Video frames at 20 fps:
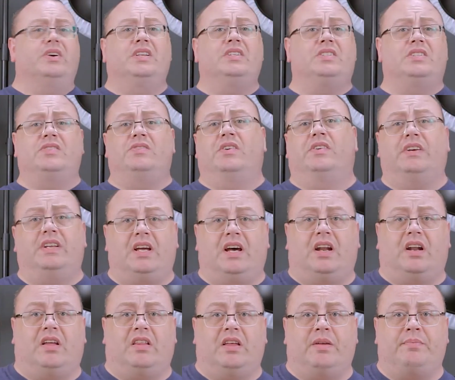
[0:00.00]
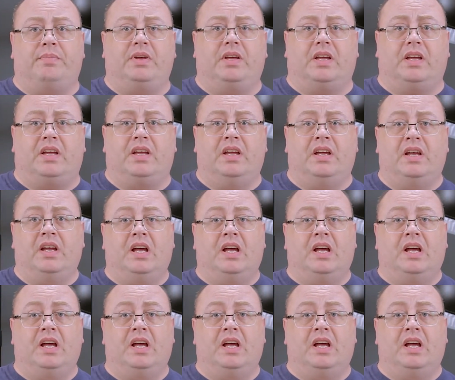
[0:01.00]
it's really not all that big.